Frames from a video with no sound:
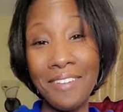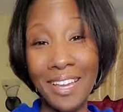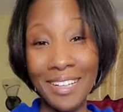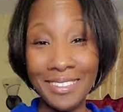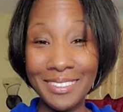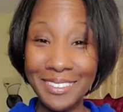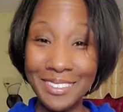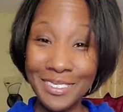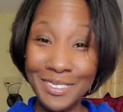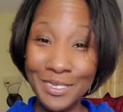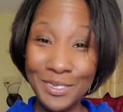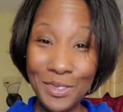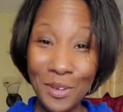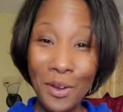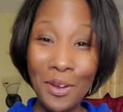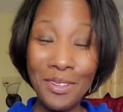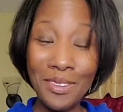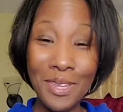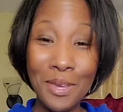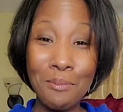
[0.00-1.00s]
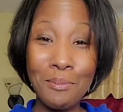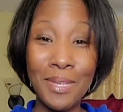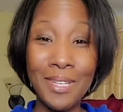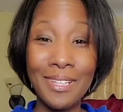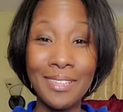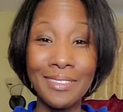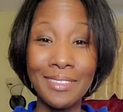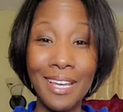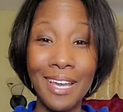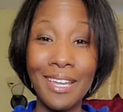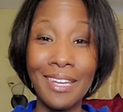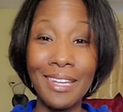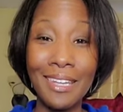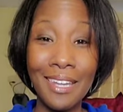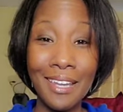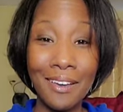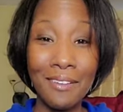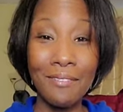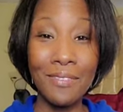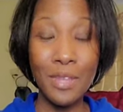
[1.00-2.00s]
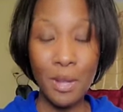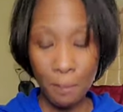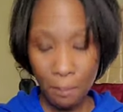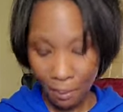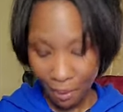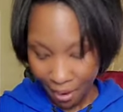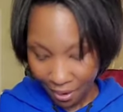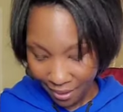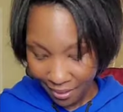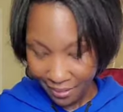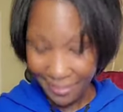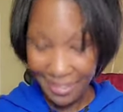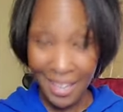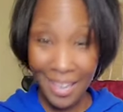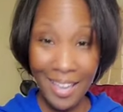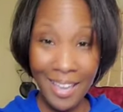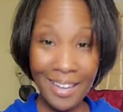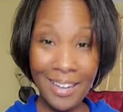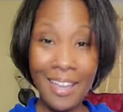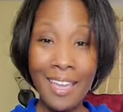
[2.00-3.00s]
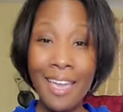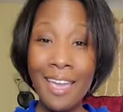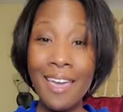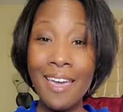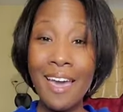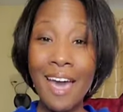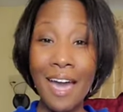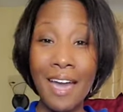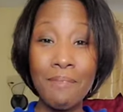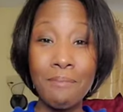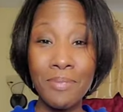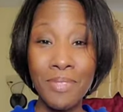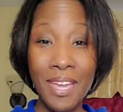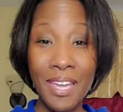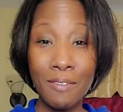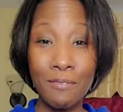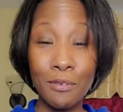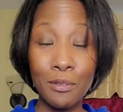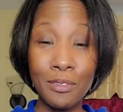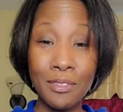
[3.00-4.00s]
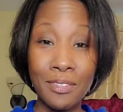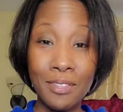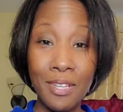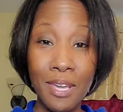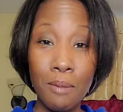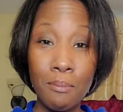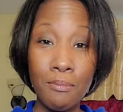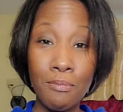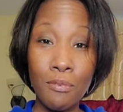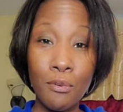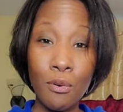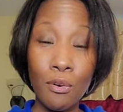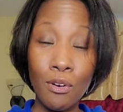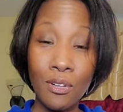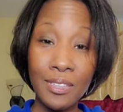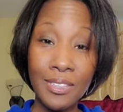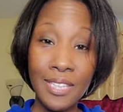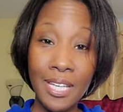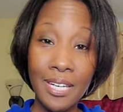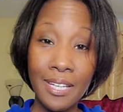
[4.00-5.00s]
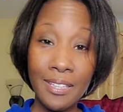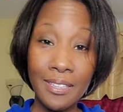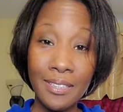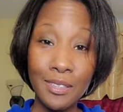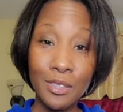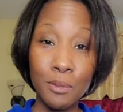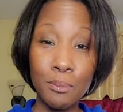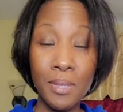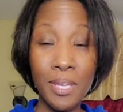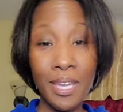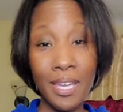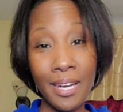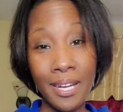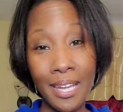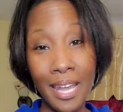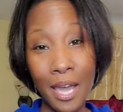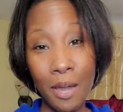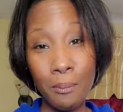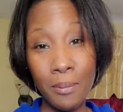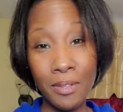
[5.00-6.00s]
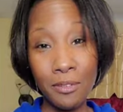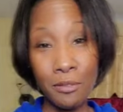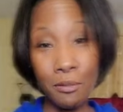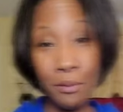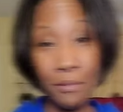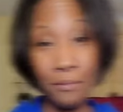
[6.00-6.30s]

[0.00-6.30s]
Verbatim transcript: I've actually stalked them because I love their product and I'm thankful to them for sending this to me and allowing me